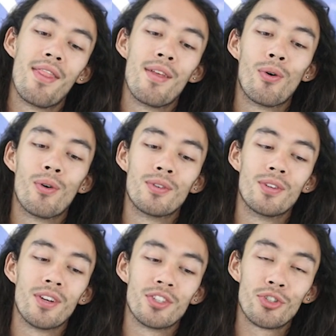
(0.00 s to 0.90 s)
or do
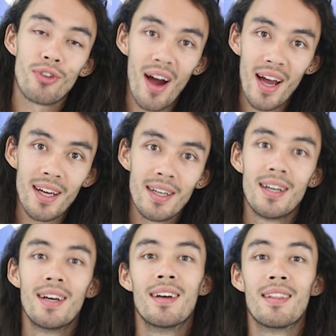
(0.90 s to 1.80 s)
not try,
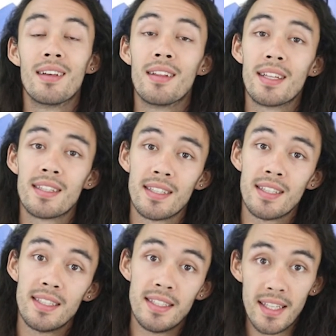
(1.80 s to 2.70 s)
then that's
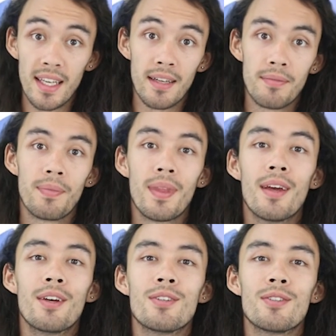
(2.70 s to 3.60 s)
a D.
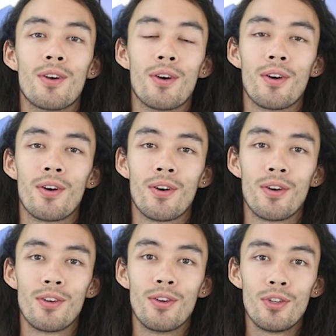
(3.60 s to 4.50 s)
So
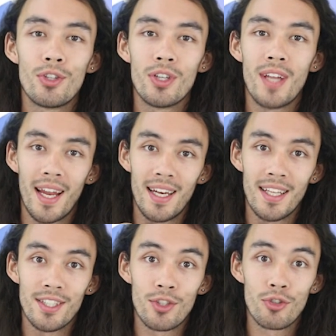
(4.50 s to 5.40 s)
you should at
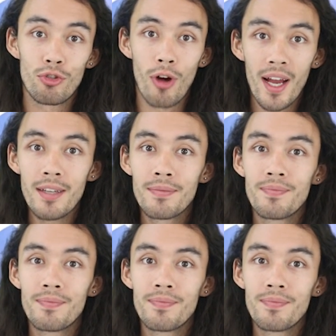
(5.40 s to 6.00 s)
least try,